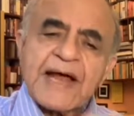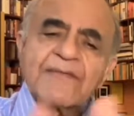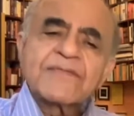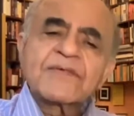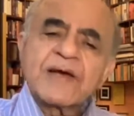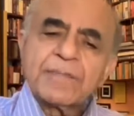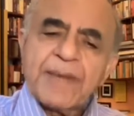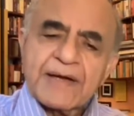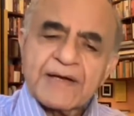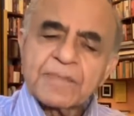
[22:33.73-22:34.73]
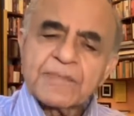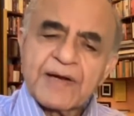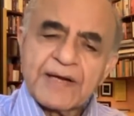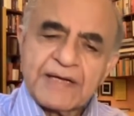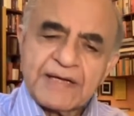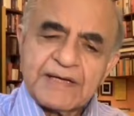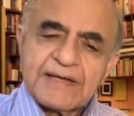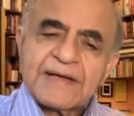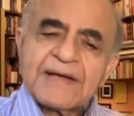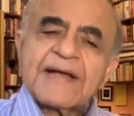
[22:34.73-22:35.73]
Have a backup ready,
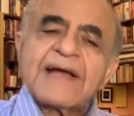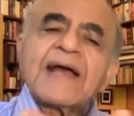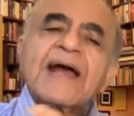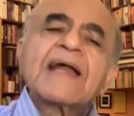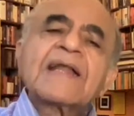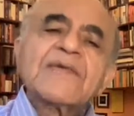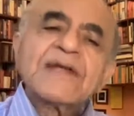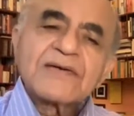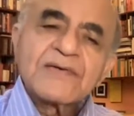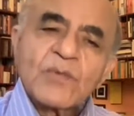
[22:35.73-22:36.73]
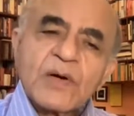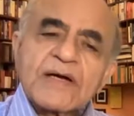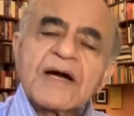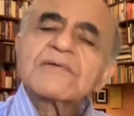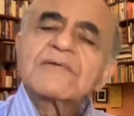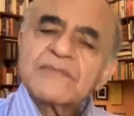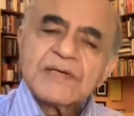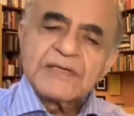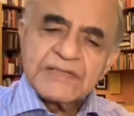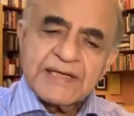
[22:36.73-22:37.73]
and if he doesn't work out,
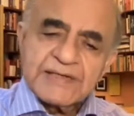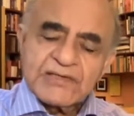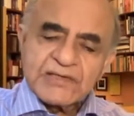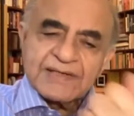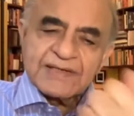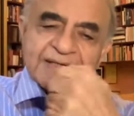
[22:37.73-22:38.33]
we'll change."